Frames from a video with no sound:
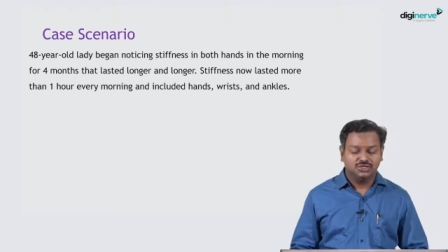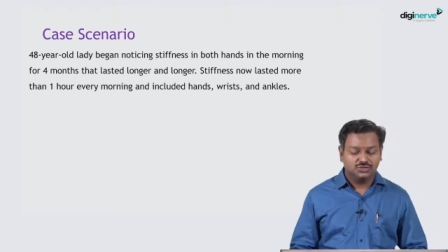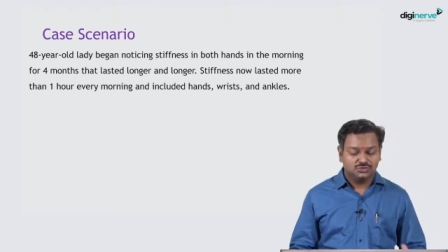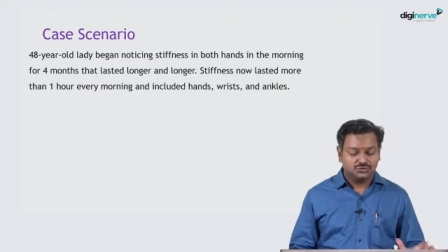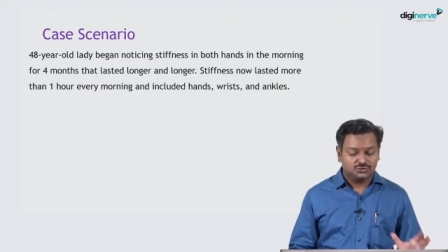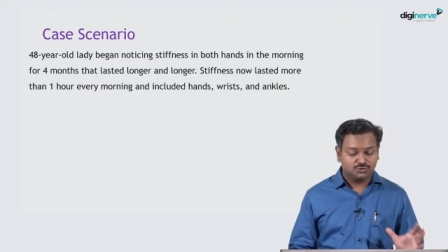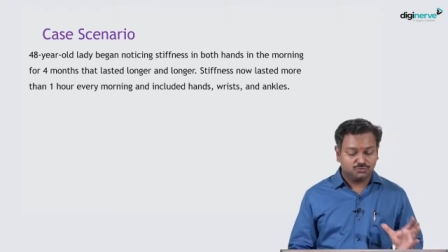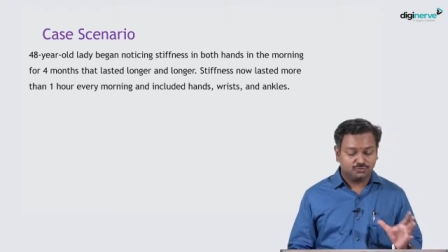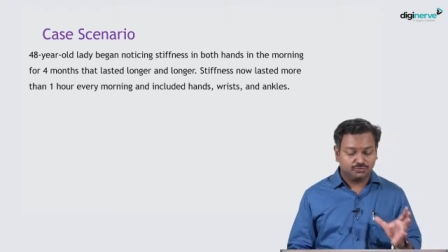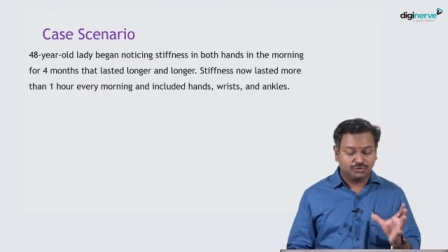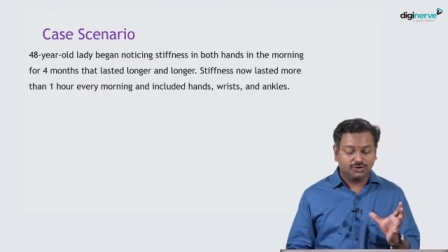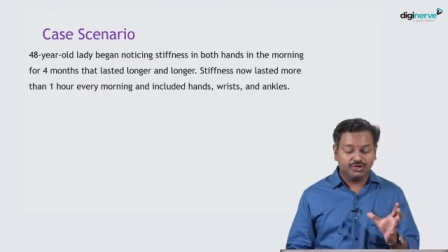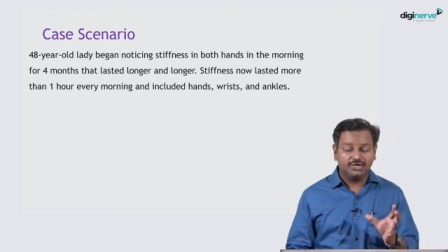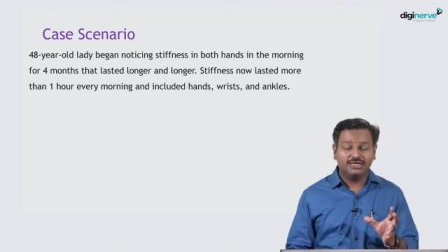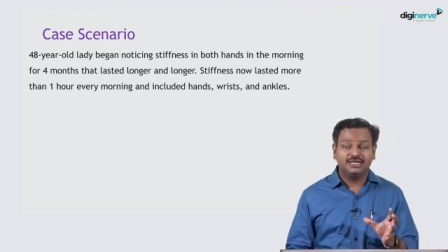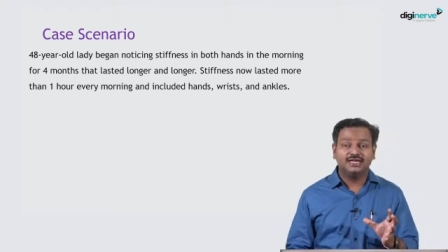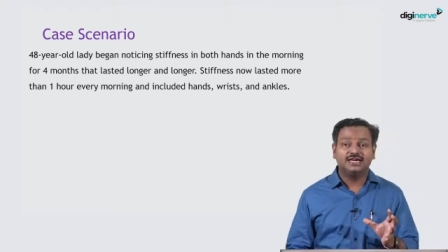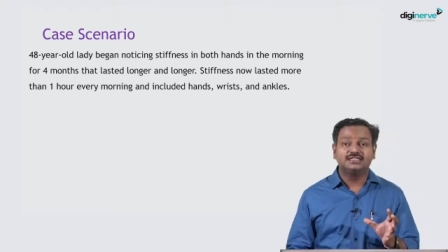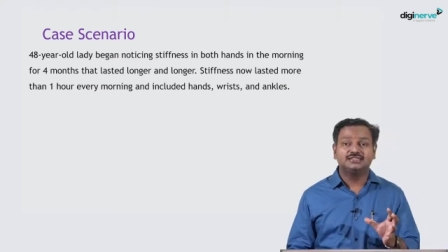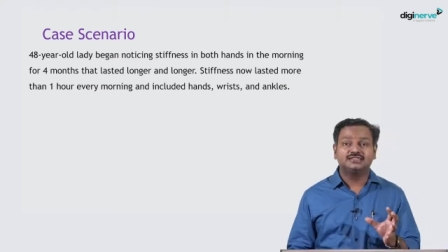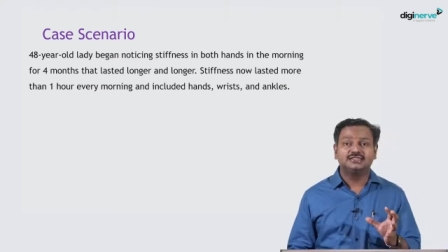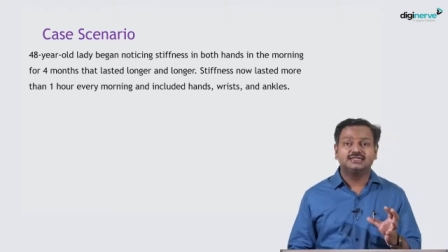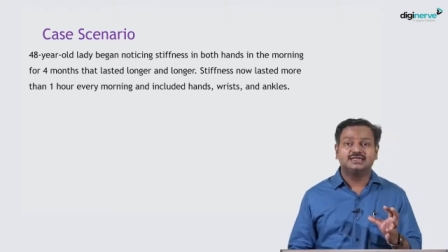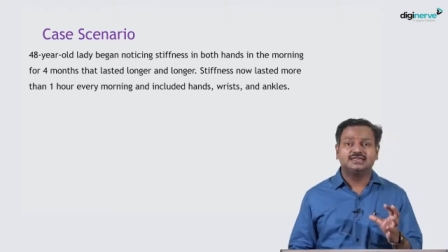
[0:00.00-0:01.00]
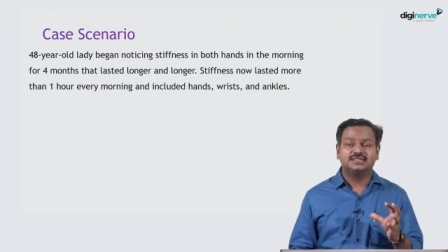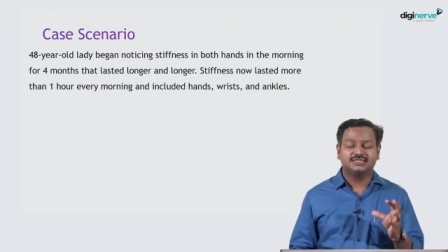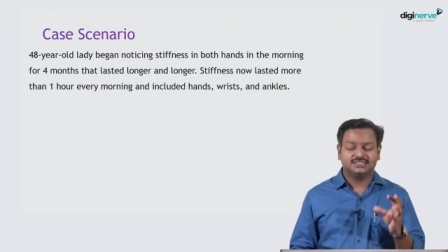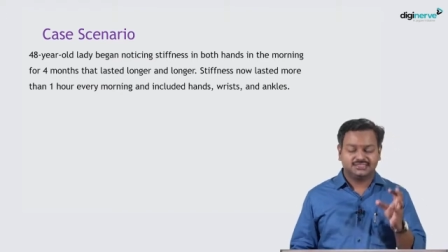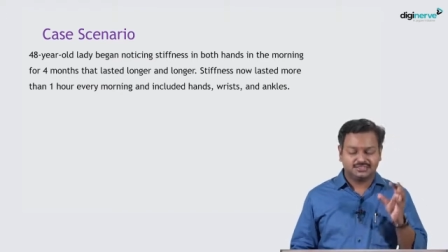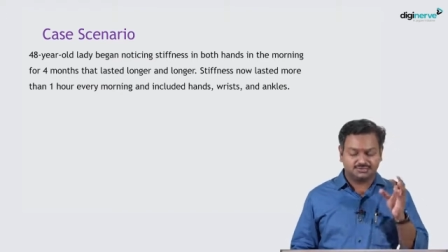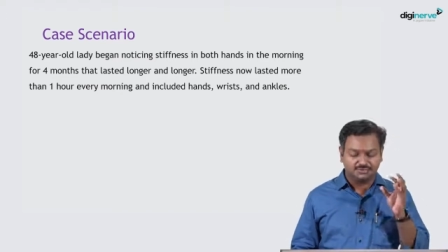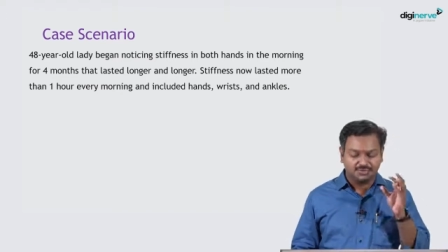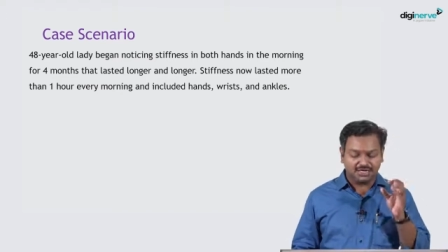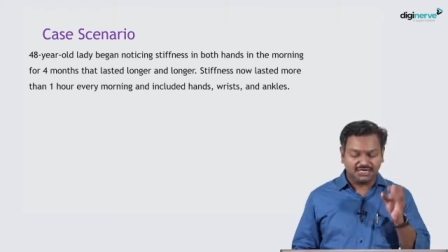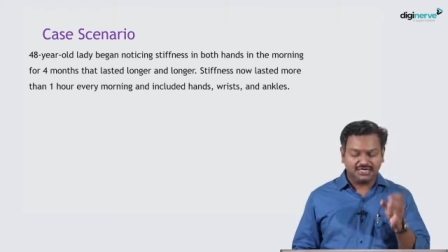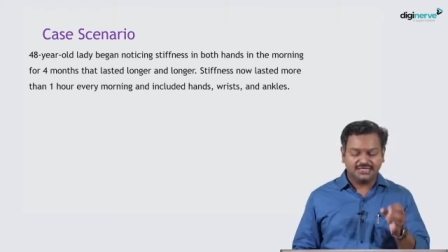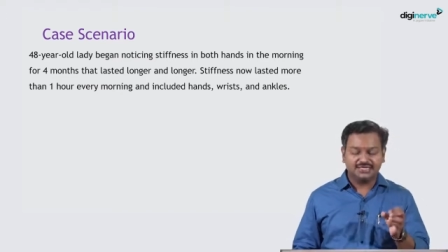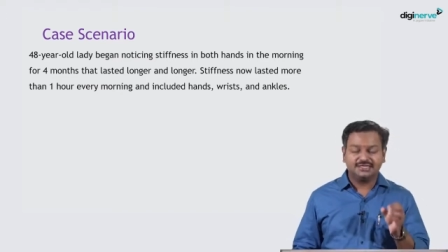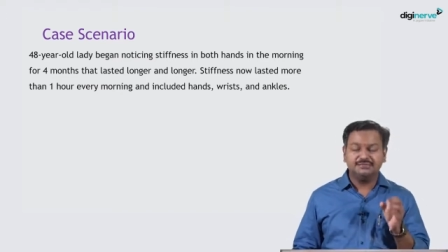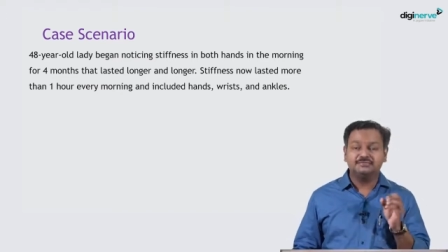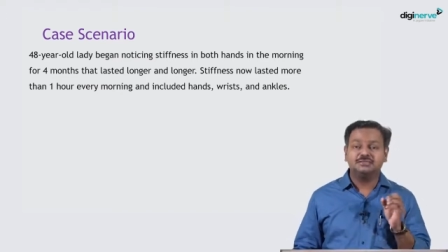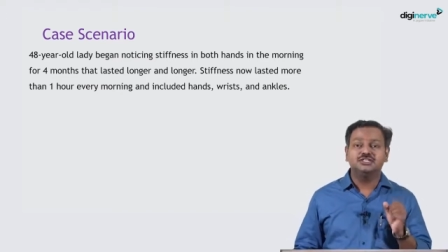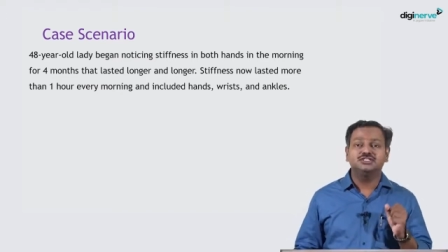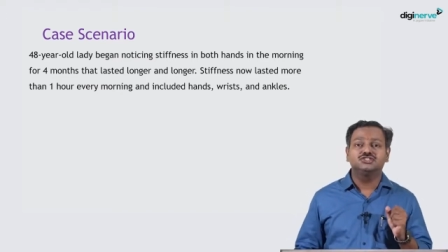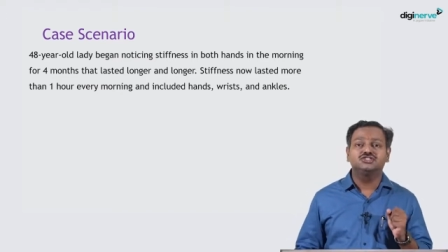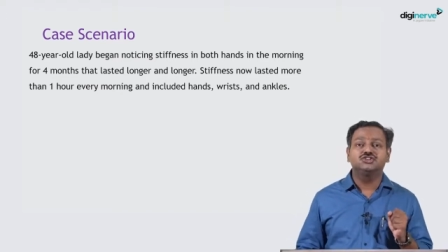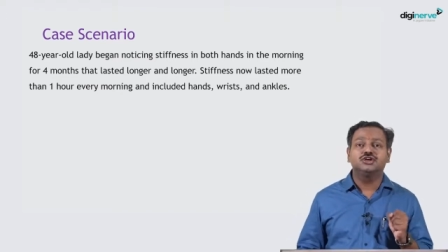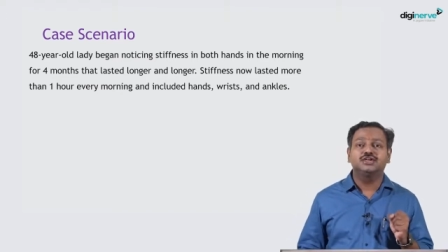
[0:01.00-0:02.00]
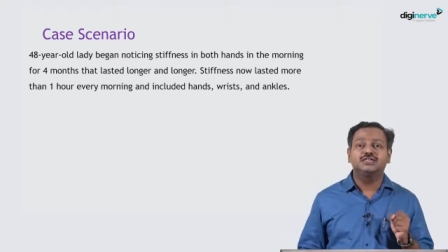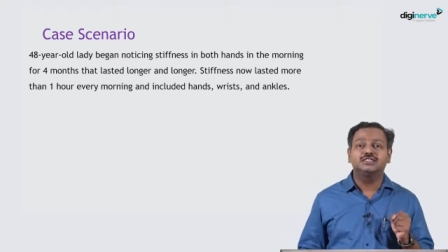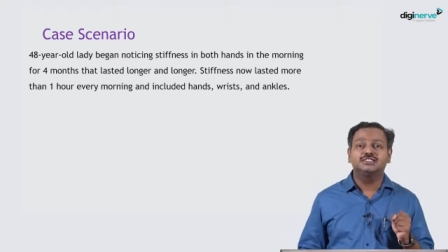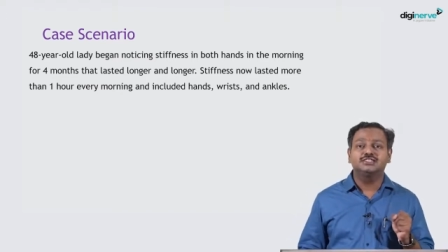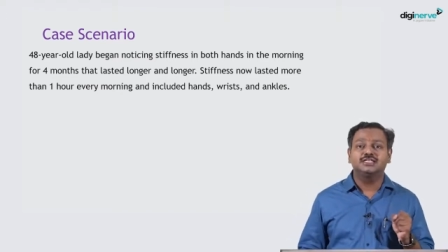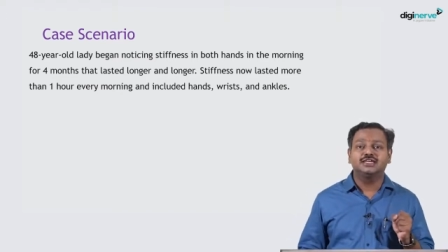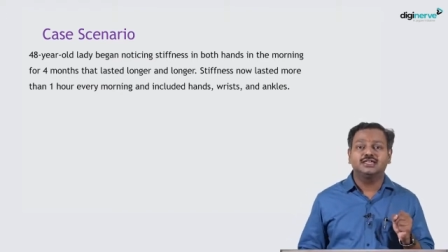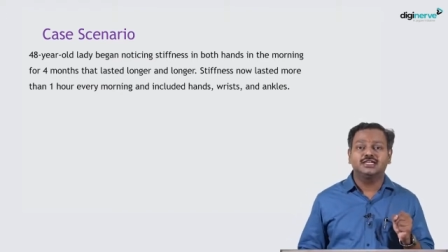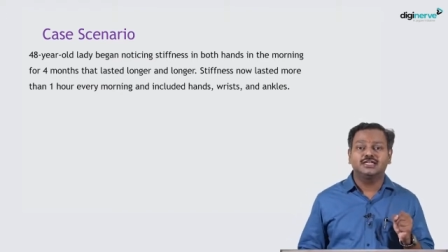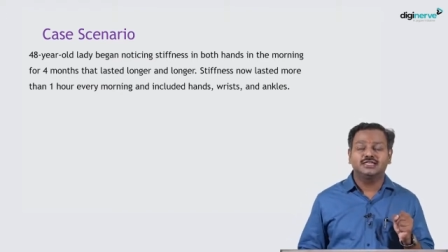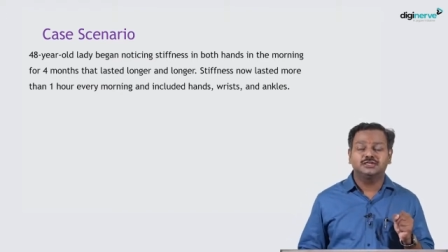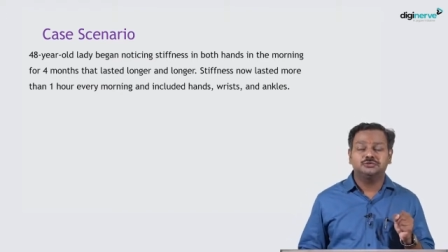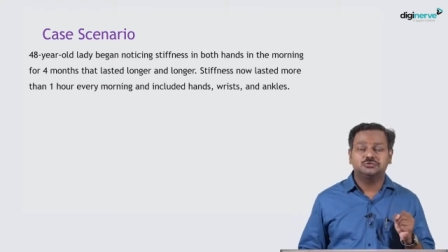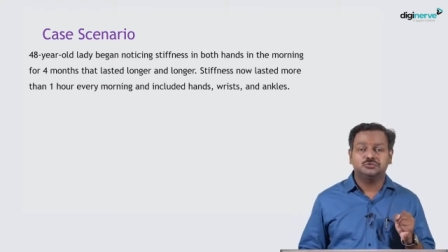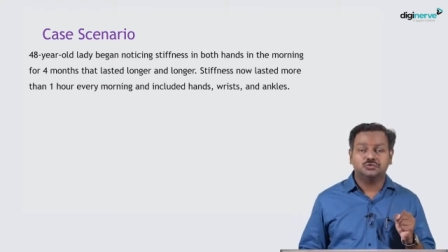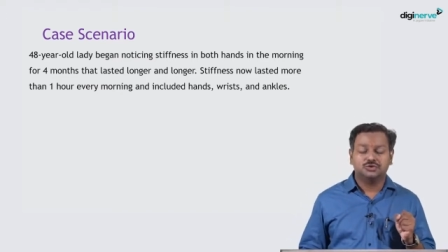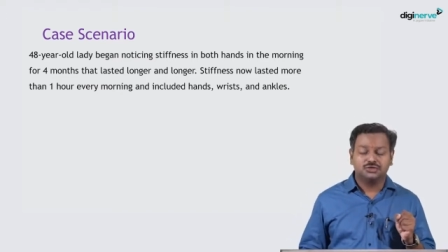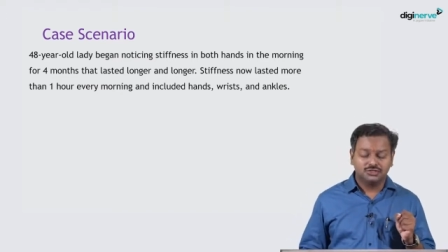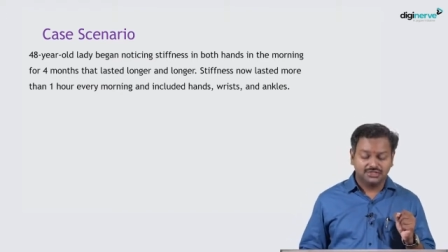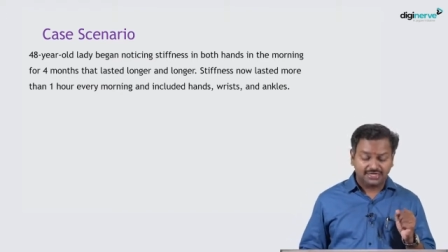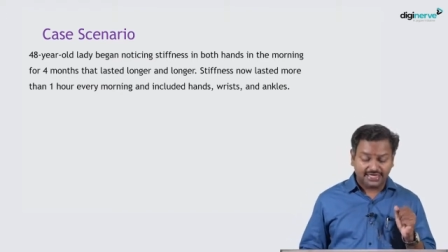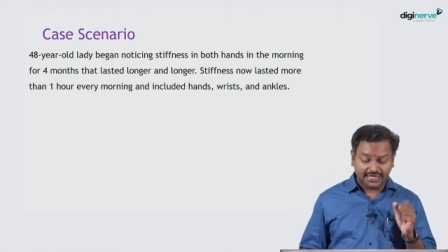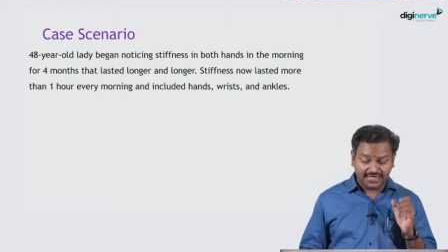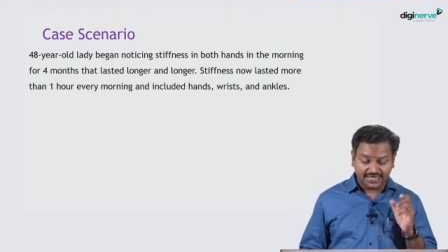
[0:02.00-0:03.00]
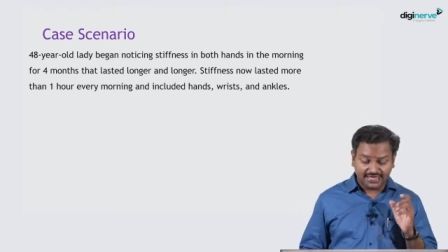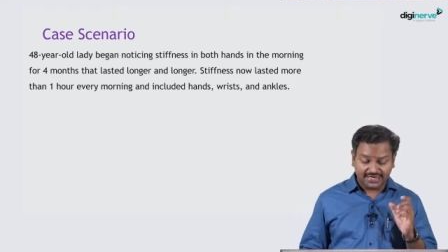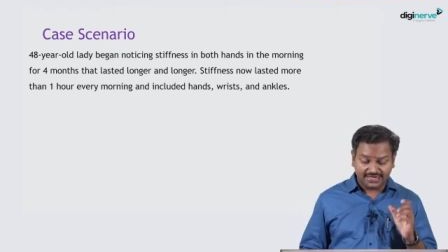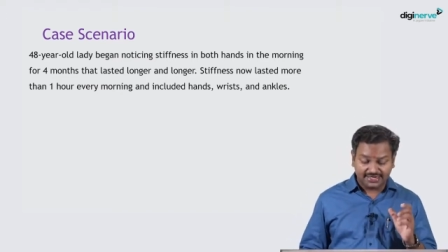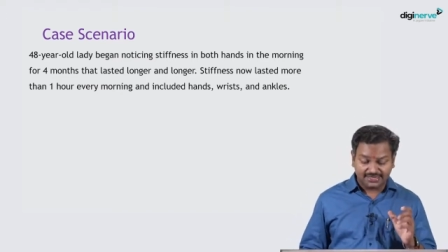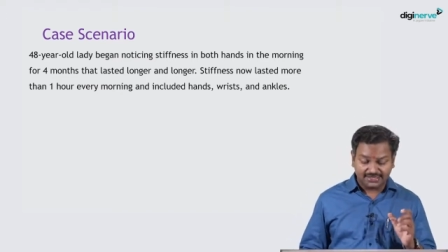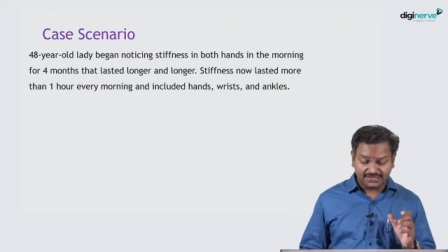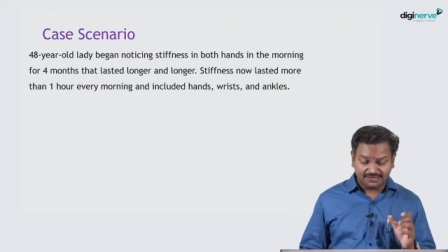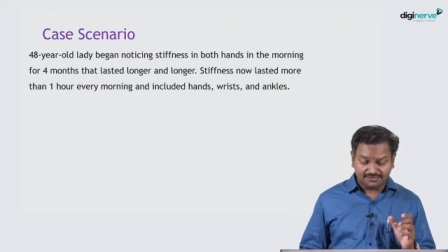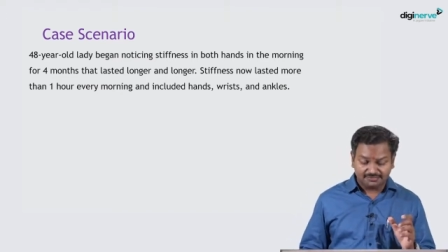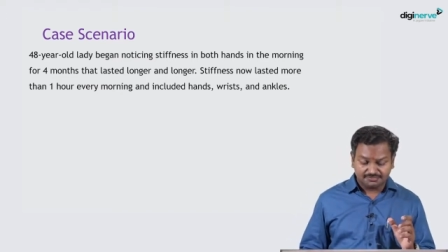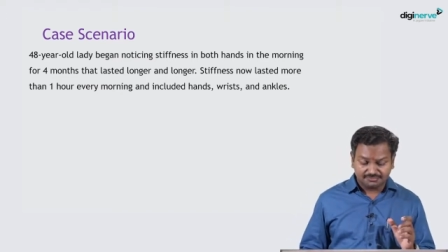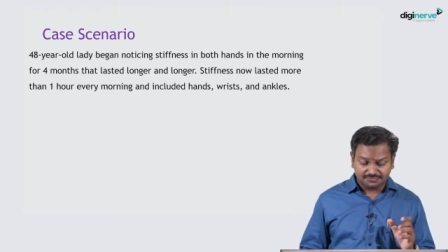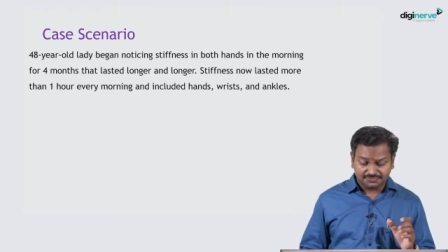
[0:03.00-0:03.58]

So polyarthritis, multiple joints that are involved. And